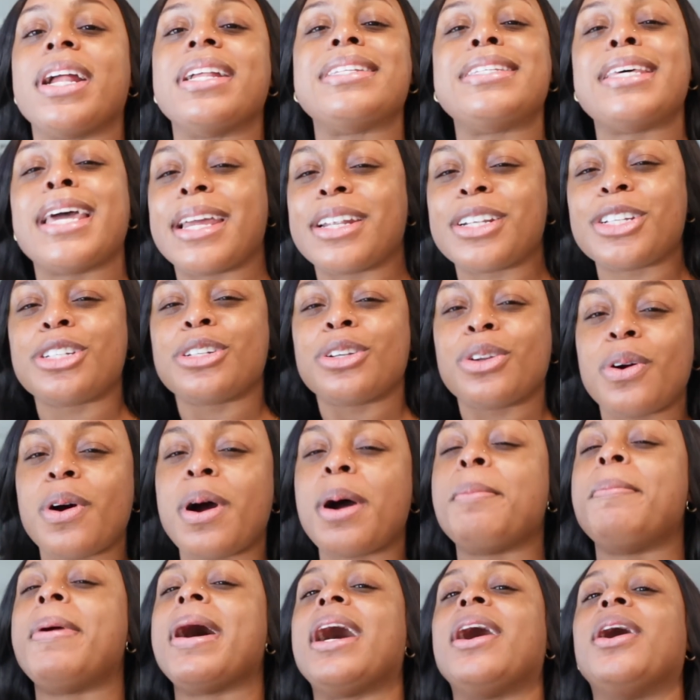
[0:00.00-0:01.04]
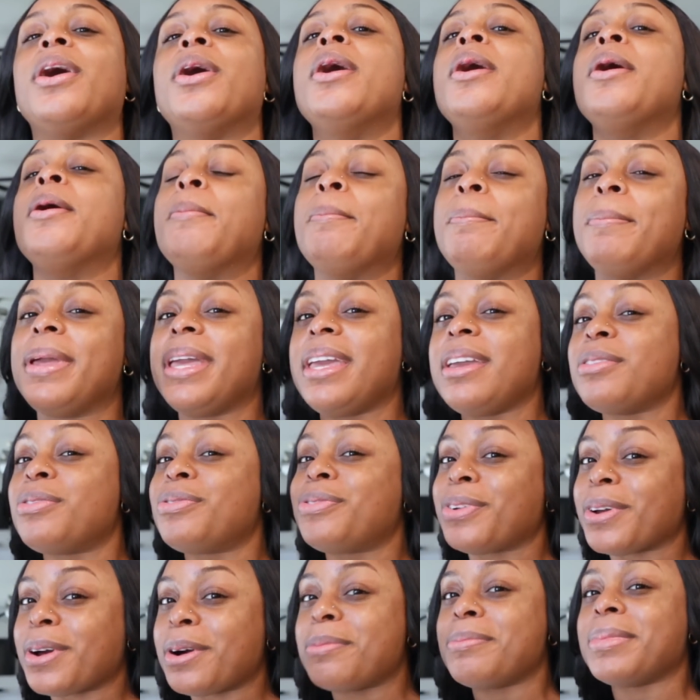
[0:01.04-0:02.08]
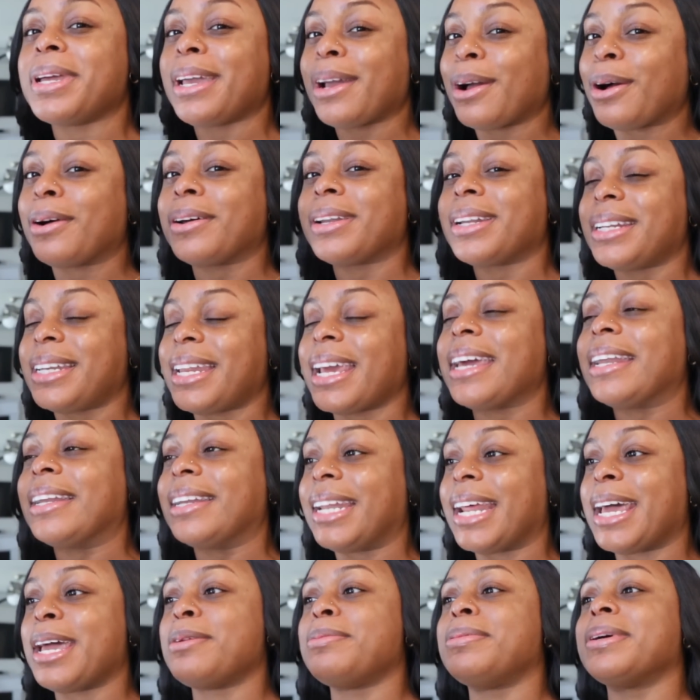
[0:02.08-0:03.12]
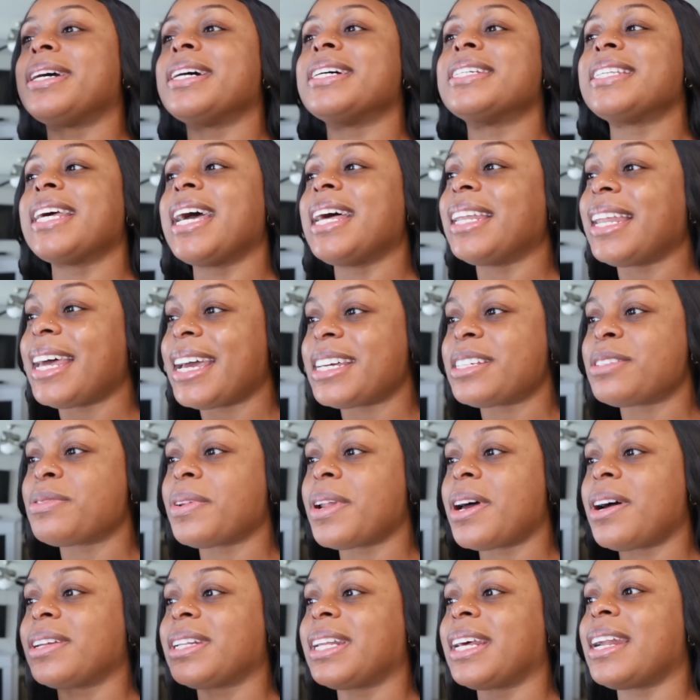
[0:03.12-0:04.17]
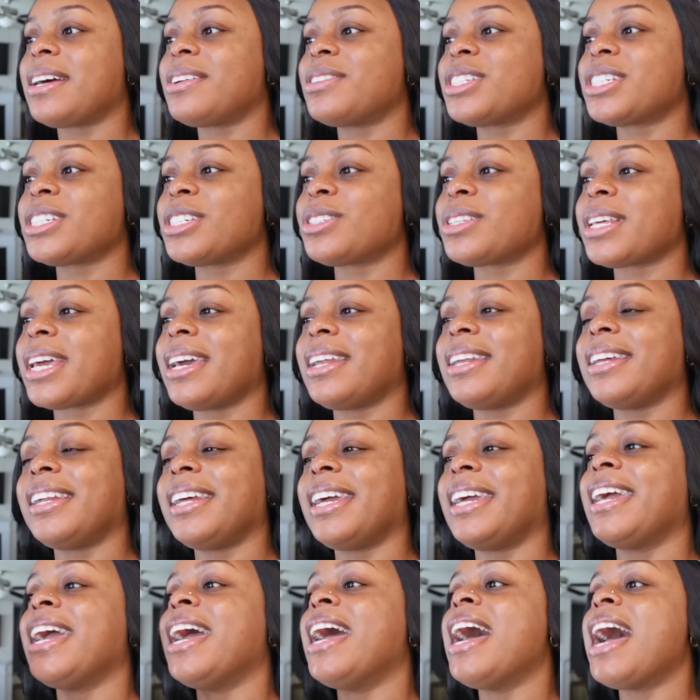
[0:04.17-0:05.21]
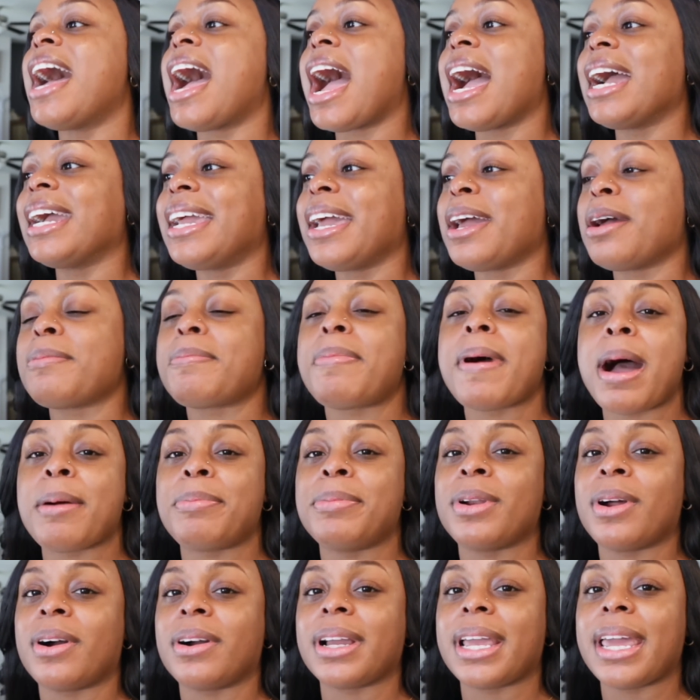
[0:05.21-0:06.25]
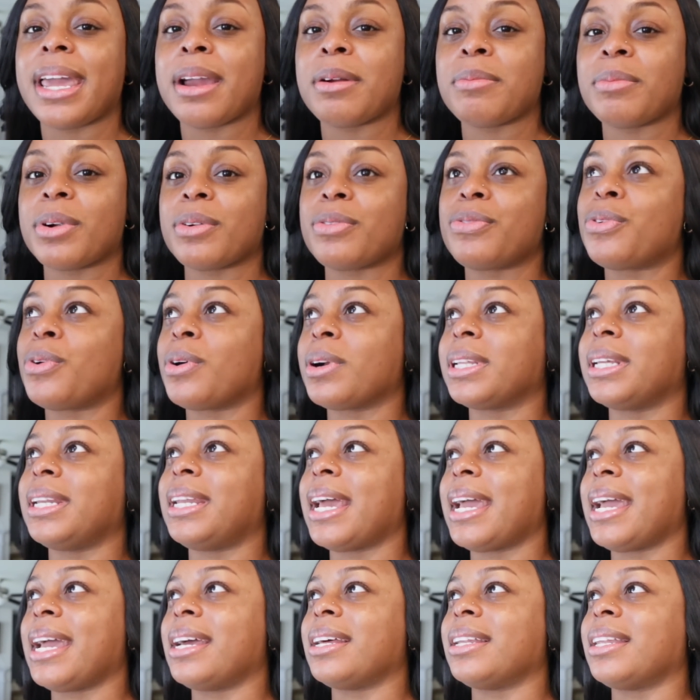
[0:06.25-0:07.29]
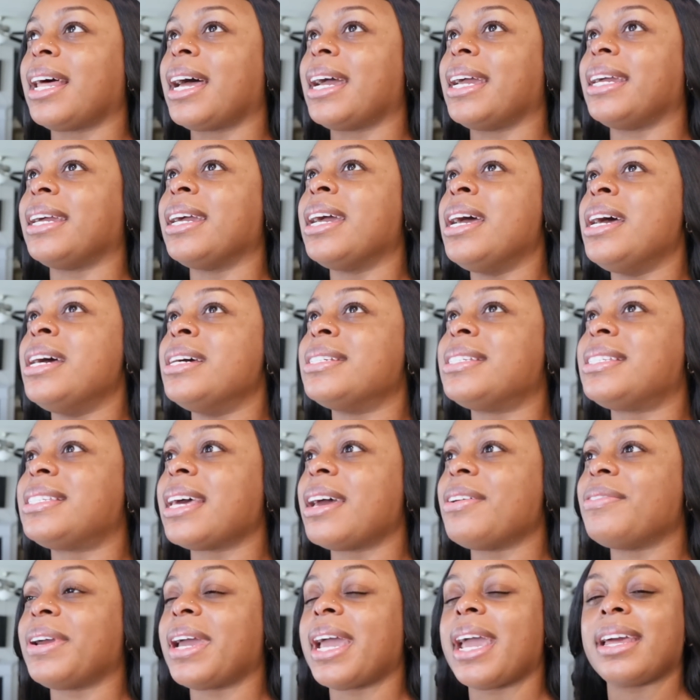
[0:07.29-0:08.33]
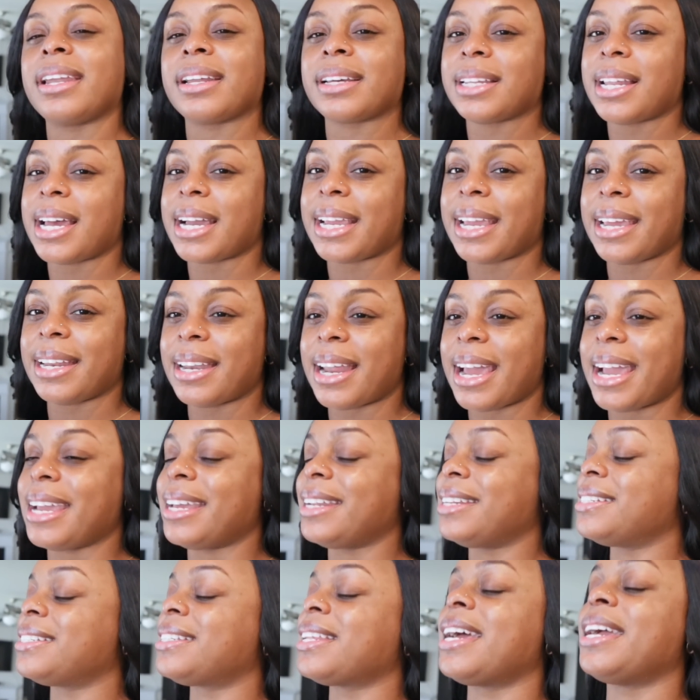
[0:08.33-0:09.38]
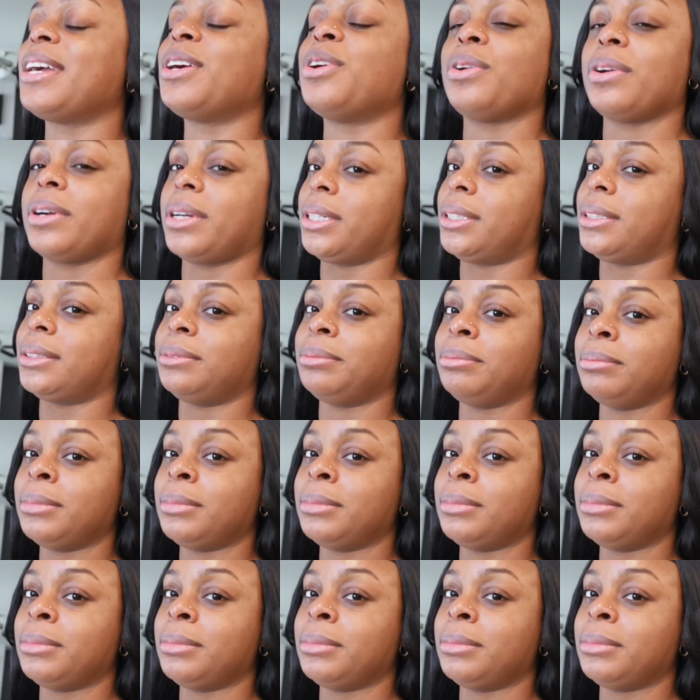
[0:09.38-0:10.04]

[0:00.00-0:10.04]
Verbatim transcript: intentional about me filming on a day to day because that last vlog that I was just editing, I kept popping on camera for the day at like 7, 8 o'clock at night. And it's like, girl,